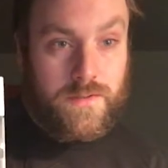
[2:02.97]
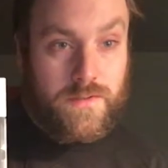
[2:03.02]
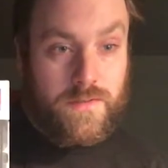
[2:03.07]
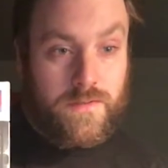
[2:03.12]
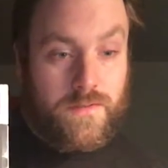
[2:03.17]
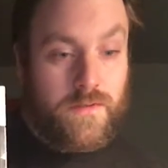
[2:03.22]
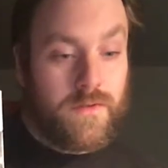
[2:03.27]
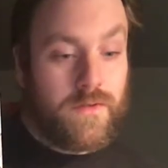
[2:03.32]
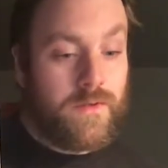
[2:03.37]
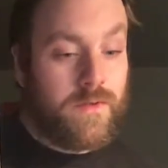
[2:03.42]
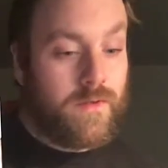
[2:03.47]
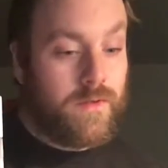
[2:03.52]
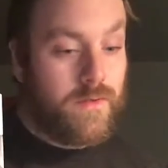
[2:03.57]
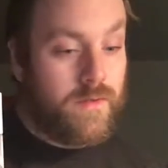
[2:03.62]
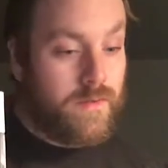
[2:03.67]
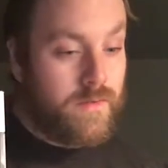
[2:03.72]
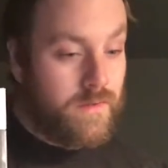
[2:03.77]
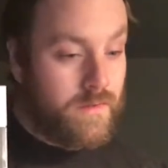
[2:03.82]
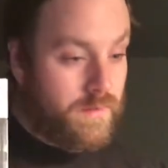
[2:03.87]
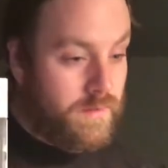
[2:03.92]
I think.
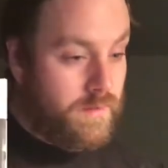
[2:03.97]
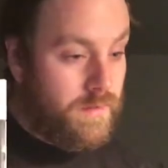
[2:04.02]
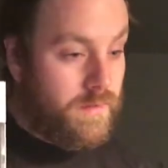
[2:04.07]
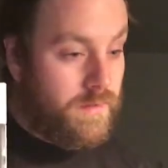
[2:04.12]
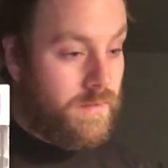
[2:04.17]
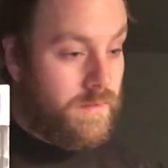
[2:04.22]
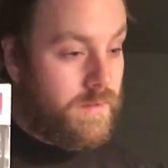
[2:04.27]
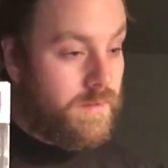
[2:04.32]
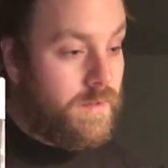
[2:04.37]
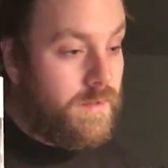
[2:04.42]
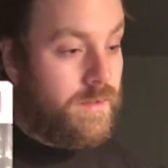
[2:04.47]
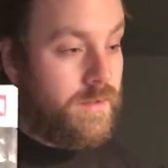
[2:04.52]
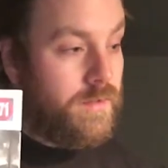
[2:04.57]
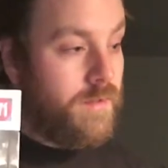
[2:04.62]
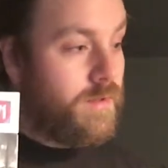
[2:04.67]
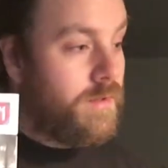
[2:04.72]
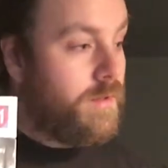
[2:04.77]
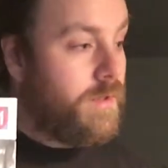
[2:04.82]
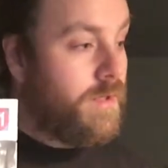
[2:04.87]
And uh,